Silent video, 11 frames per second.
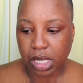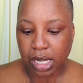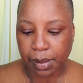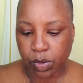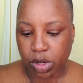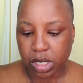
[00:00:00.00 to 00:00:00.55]
and I'm
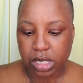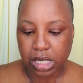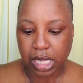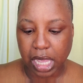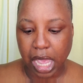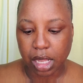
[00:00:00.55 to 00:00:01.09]
going to see
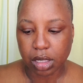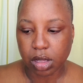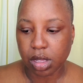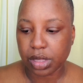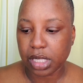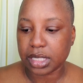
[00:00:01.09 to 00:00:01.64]
how
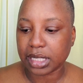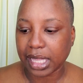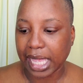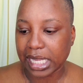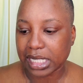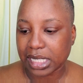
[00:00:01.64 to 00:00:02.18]
long these
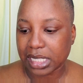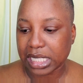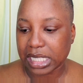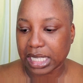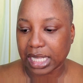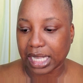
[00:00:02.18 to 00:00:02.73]
lashes
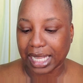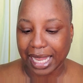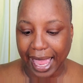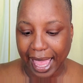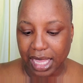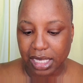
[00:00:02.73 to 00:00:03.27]

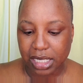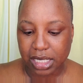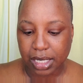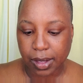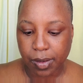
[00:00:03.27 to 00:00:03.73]
last.